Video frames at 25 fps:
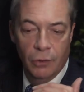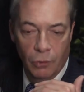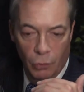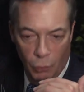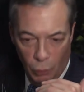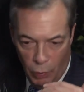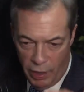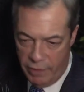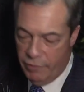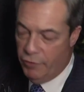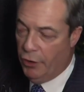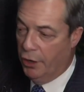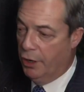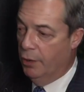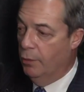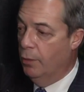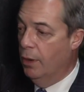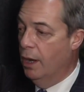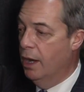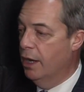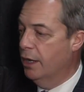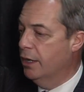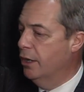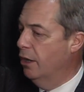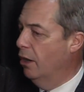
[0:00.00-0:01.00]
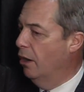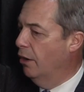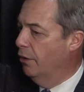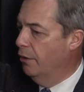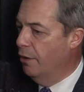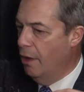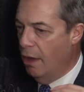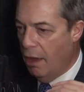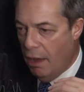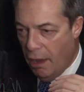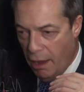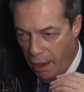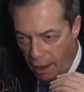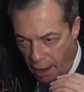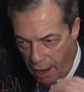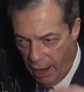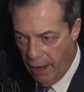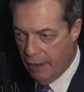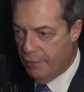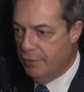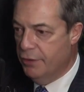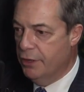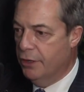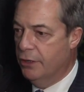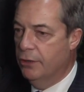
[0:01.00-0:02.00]
we've got to work on
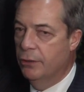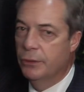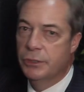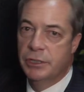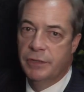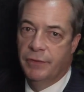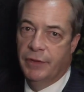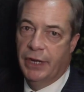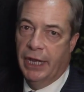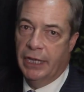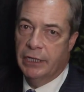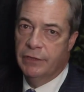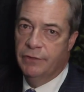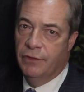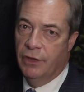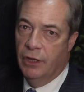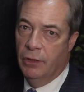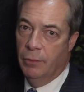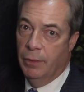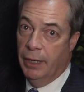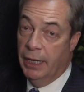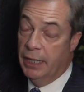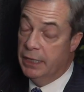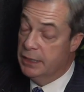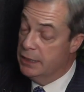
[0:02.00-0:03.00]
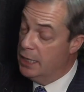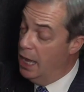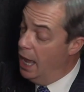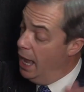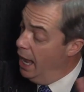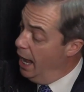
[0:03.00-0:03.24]
over the course of the next few weeks.